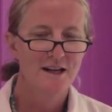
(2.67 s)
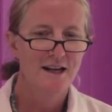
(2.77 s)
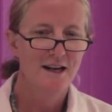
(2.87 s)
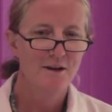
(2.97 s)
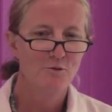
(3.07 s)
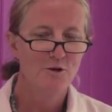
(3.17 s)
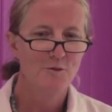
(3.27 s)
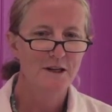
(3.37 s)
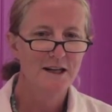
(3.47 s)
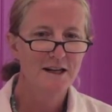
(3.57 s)
and we've
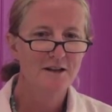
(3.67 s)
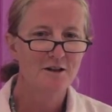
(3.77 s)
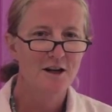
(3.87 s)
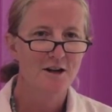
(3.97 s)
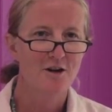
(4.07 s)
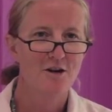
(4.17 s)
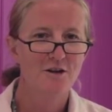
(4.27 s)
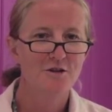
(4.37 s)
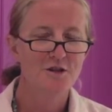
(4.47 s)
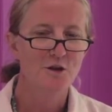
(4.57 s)
been getting a lot of
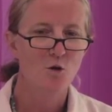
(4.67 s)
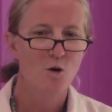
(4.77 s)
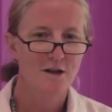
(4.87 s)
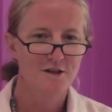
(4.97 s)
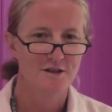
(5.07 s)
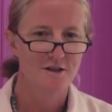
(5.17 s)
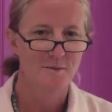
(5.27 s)
calls and questions